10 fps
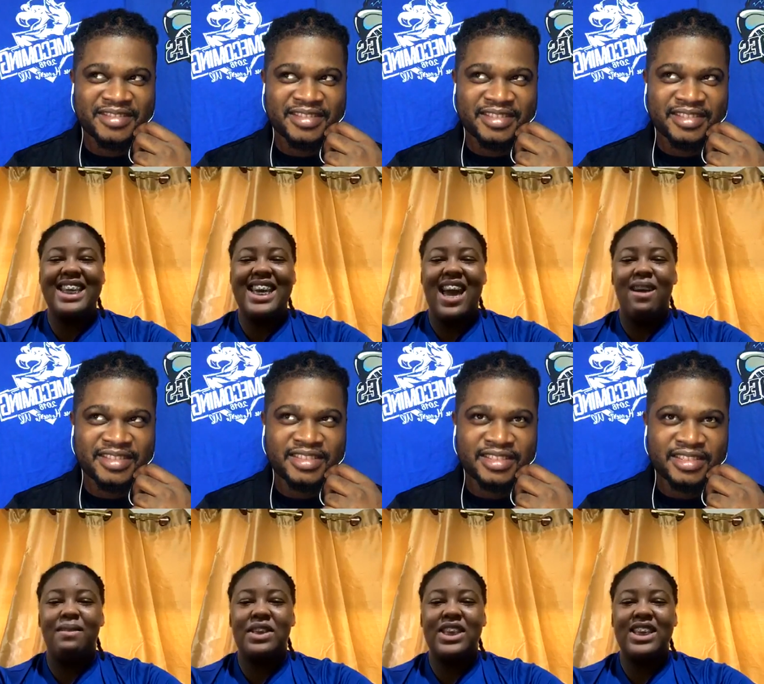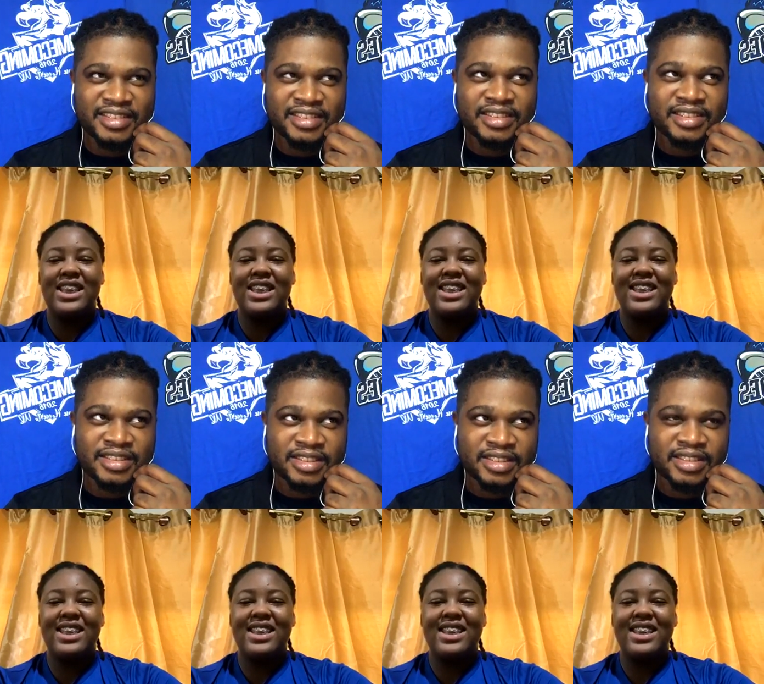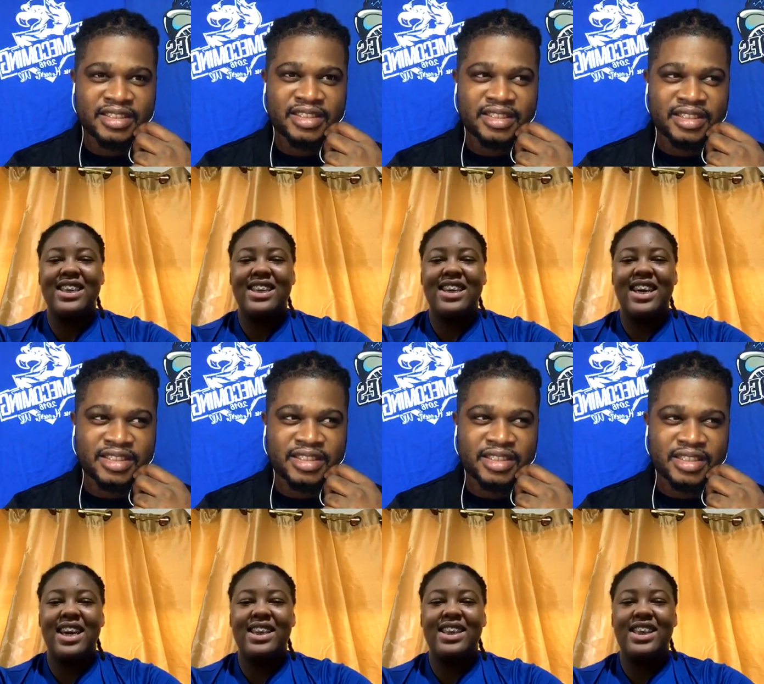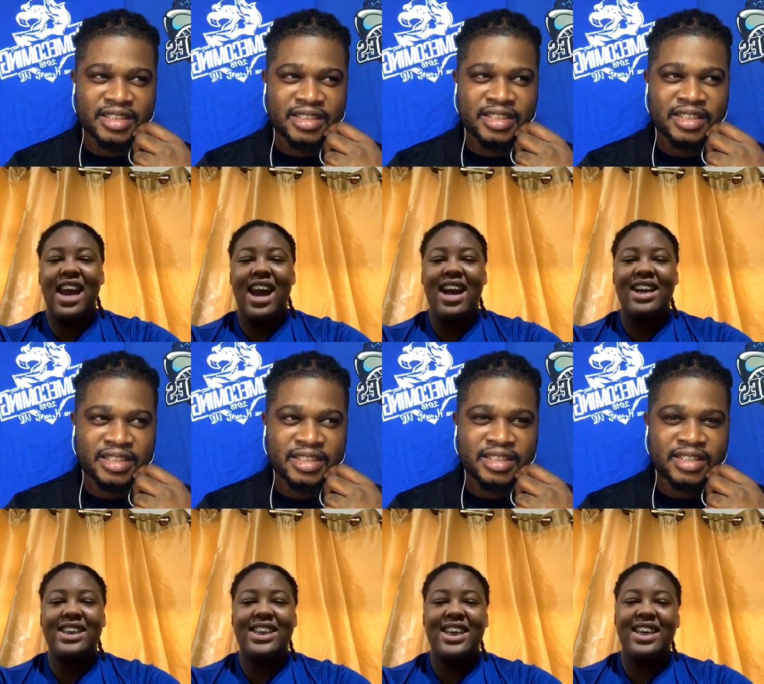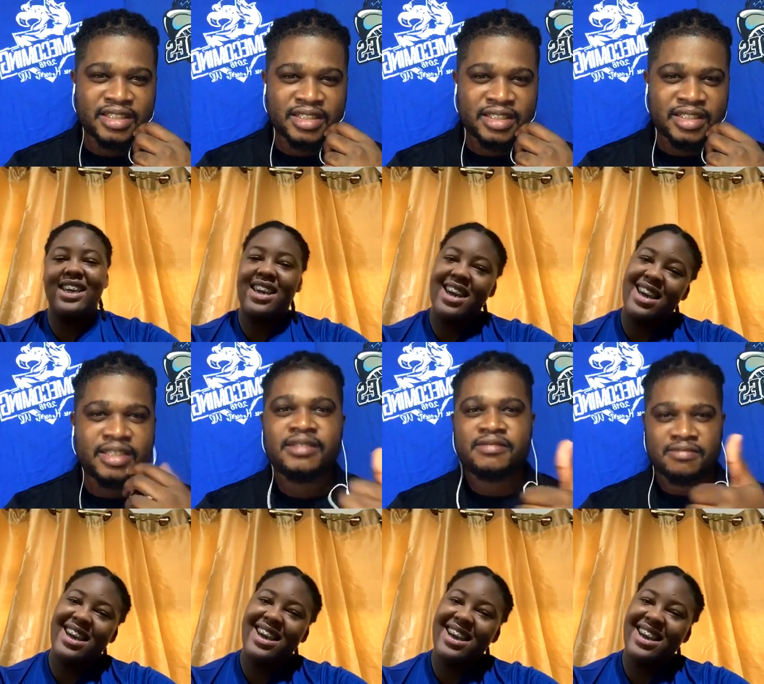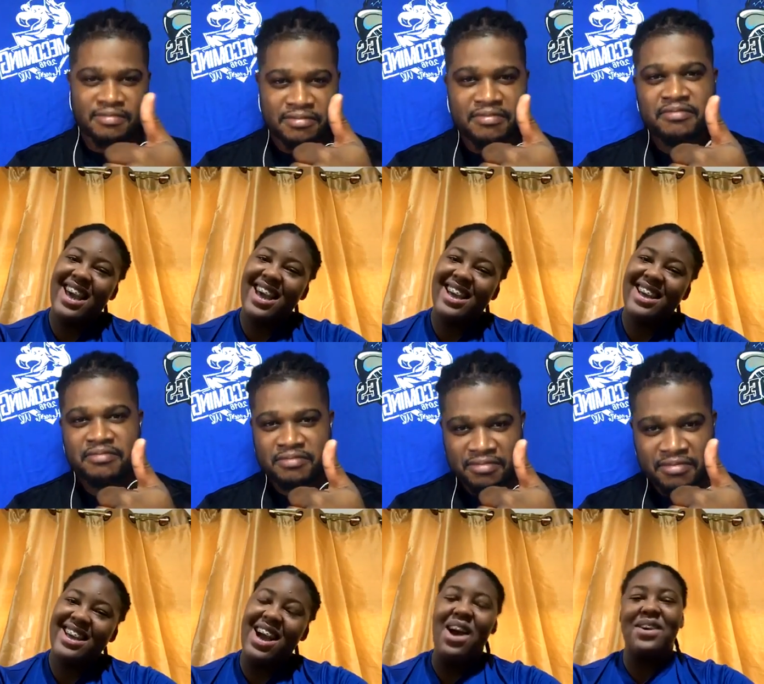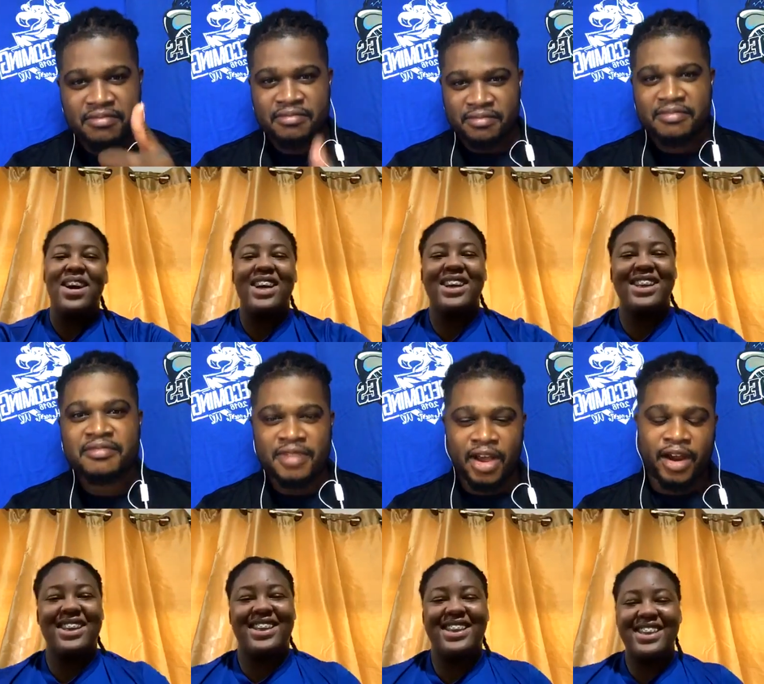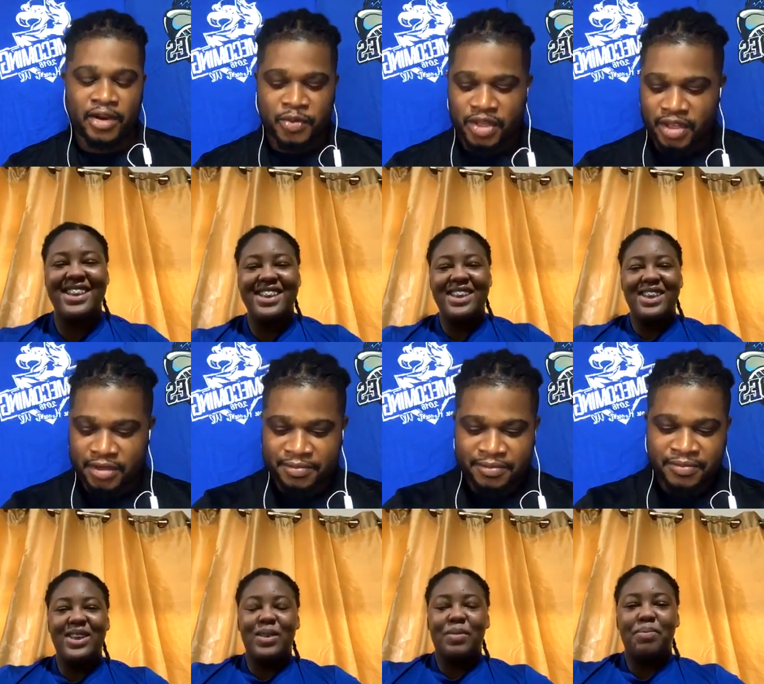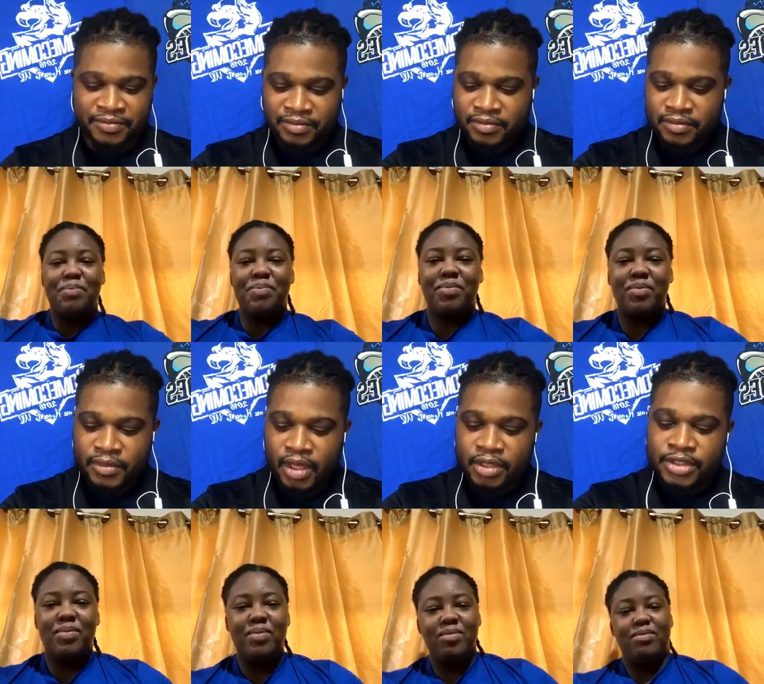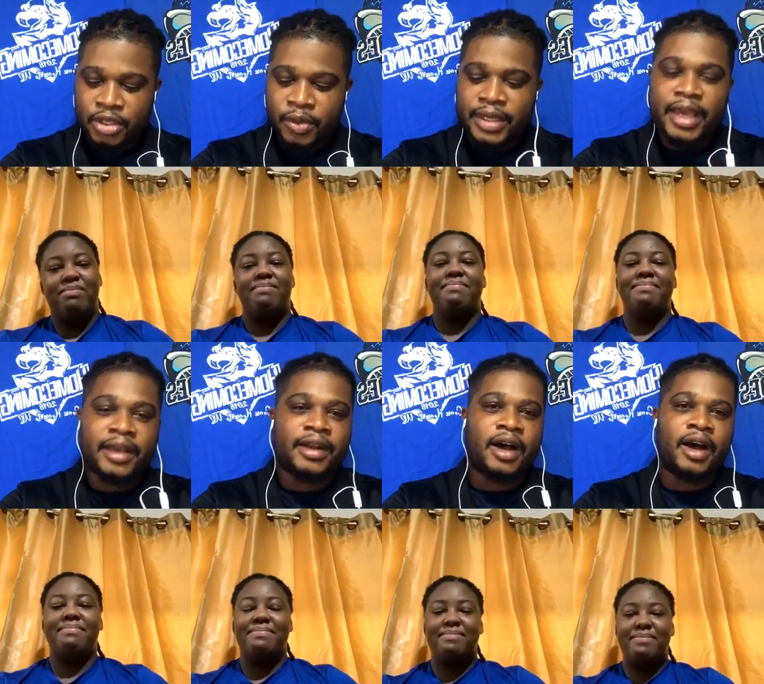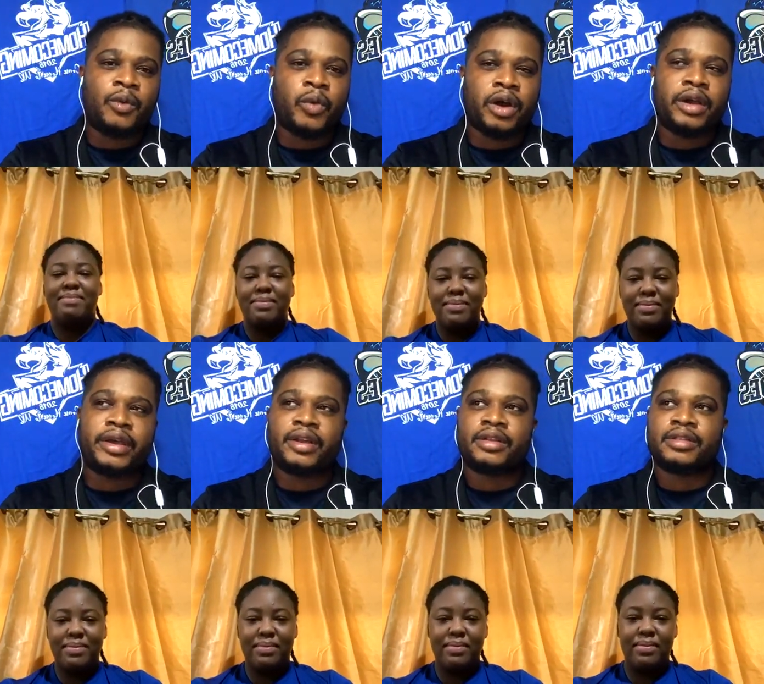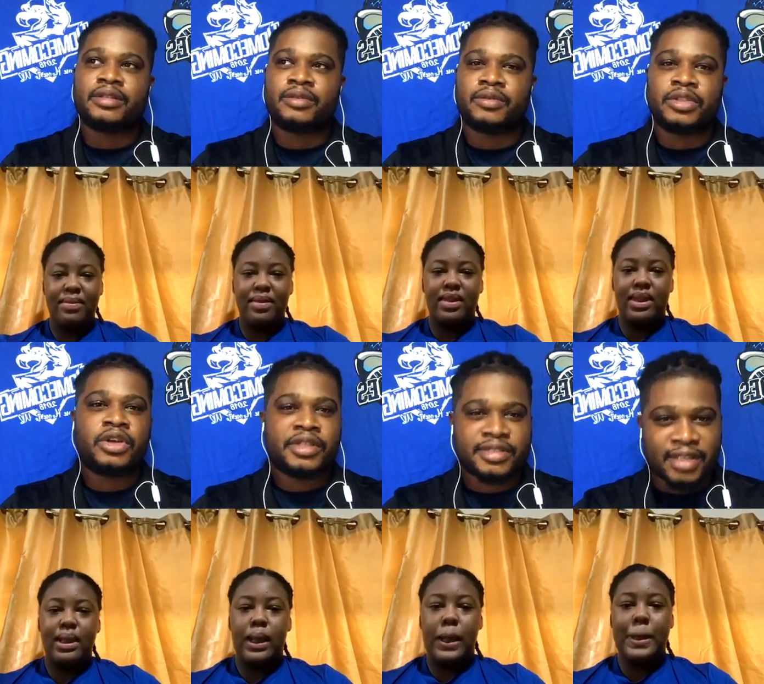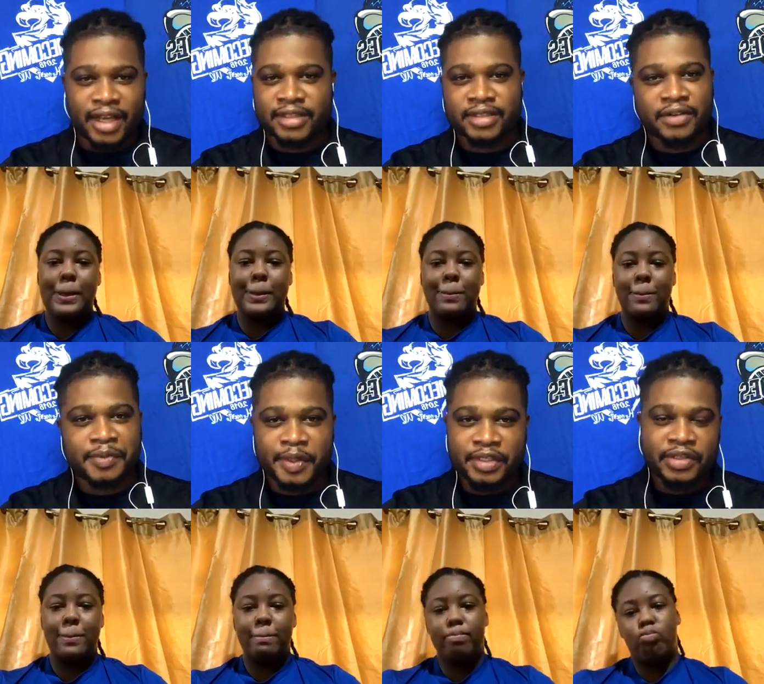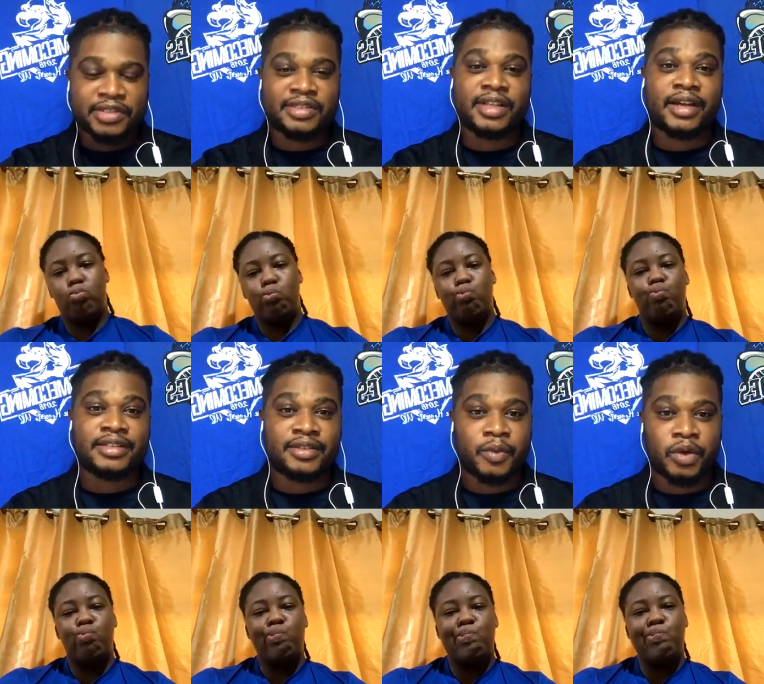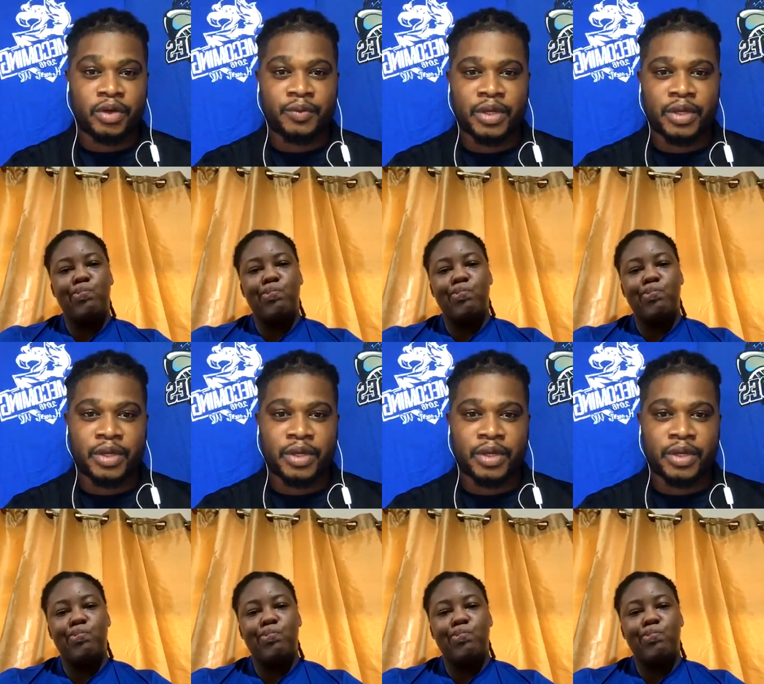Speaker 1: E F G H I J K. All right.
Speaker 2: All right, we're good. So again, um, we're in. You know the status. Everybody knows the status of the world.